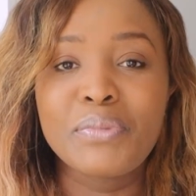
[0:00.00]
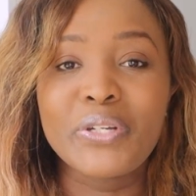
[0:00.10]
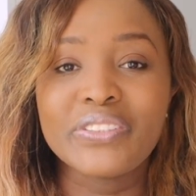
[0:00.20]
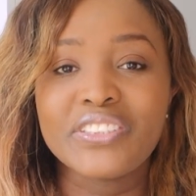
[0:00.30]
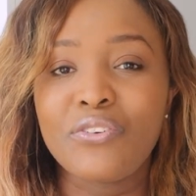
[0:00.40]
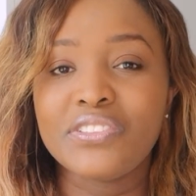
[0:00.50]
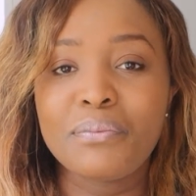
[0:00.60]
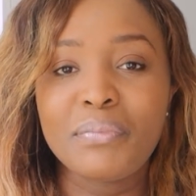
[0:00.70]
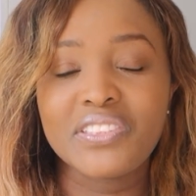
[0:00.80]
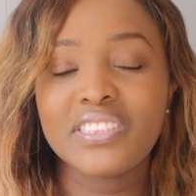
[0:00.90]
because there is
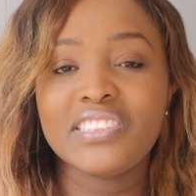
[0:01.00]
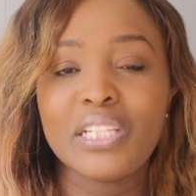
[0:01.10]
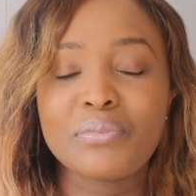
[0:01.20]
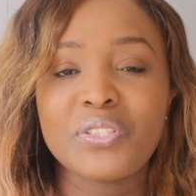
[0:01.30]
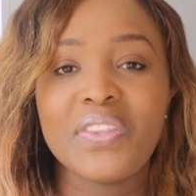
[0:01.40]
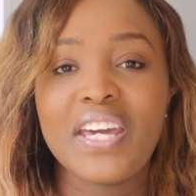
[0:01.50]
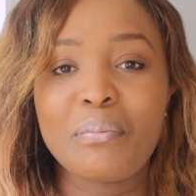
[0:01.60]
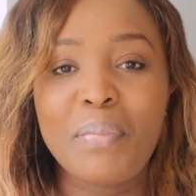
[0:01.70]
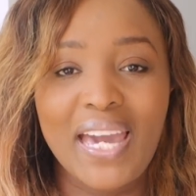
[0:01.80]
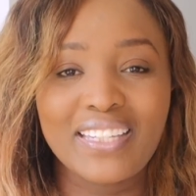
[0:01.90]
a misconception
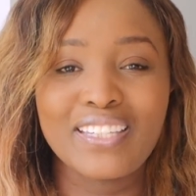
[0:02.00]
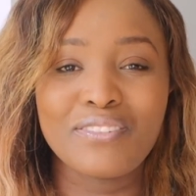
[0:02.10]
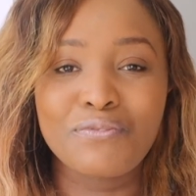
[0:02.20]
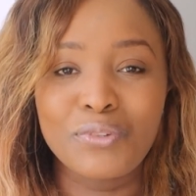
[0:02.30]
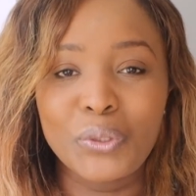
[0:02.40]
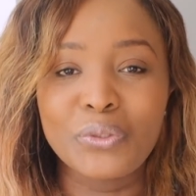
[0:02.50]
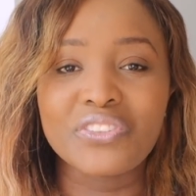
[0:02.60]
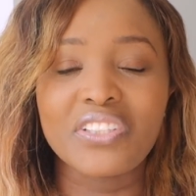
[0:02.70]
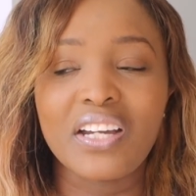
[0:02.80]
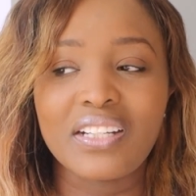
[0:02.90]
that packet
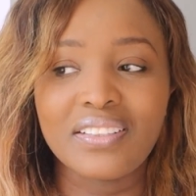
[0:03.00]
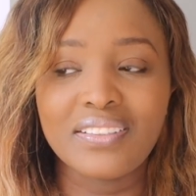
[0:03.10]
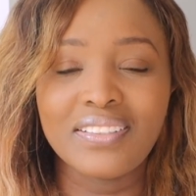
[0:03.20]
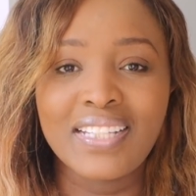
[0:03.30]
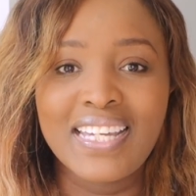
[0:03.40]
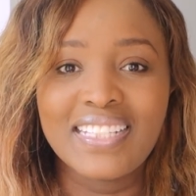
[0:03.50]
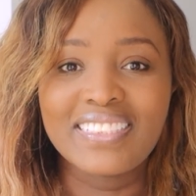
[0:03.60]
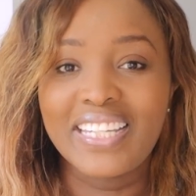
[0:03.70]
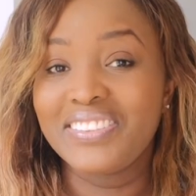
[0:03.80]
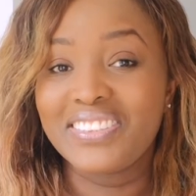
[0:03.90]
foods are gonna
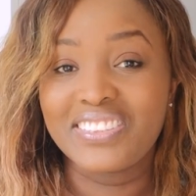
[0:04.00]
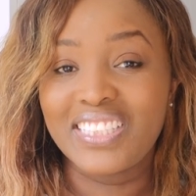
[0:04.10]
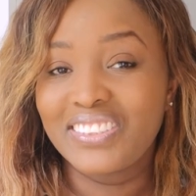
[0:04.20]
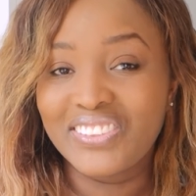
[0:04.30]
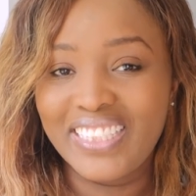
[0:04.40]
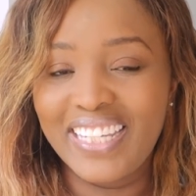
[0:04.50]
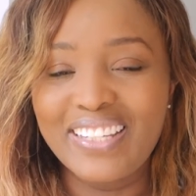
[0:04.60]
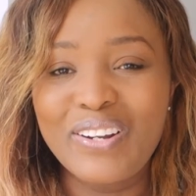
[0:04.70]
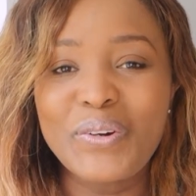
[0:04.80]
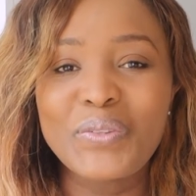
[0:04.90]
taste
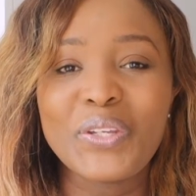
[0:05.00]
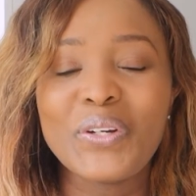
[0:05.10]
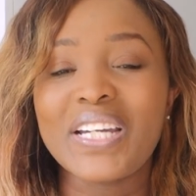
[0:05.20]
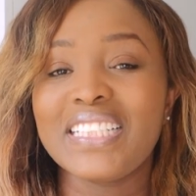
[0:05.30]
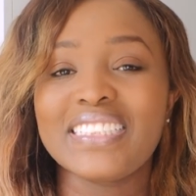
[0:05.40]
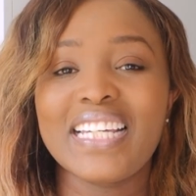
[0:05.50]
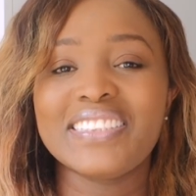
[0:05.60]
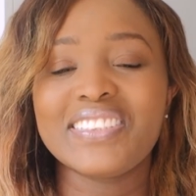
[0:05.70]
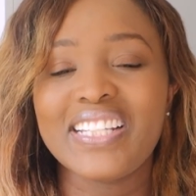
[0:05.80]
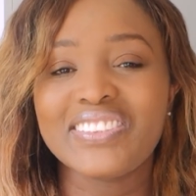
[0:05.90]
disgusting or they're not gonna
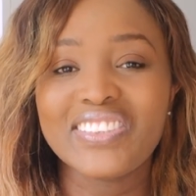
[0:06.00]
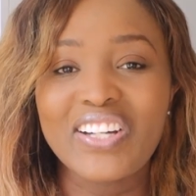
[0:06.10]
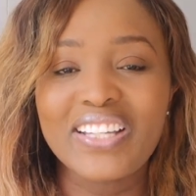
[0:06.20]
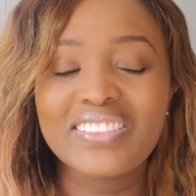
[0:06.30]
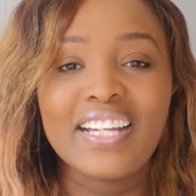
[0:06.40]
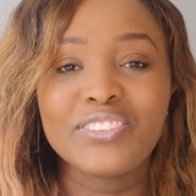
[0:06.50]
taste as nice.